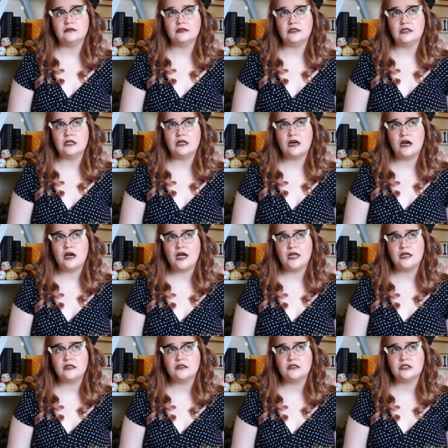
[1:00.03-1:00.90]

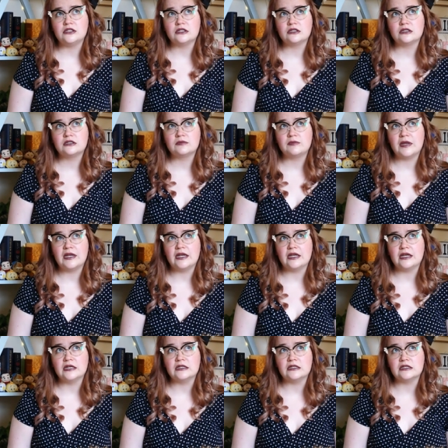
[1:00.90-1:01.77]
not just
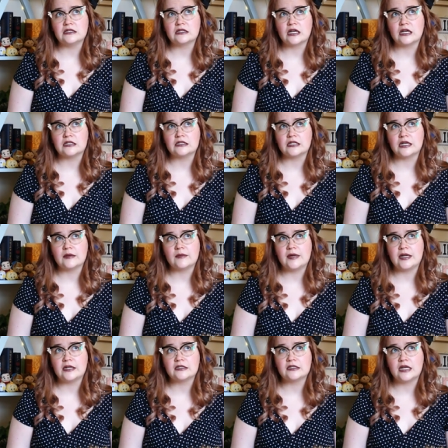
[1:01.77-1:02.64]
spending a disgusting
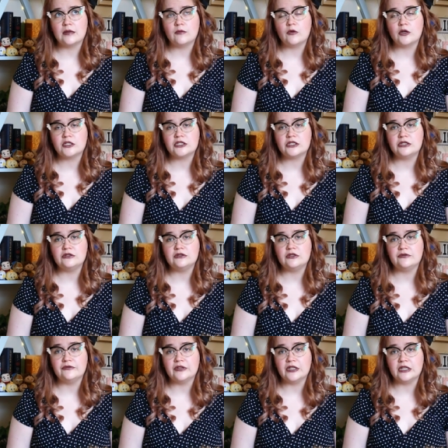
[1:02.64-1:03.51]
amount of time watching
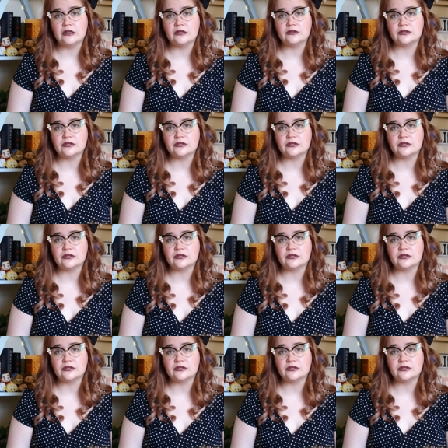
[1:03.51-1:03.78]
YouTube videos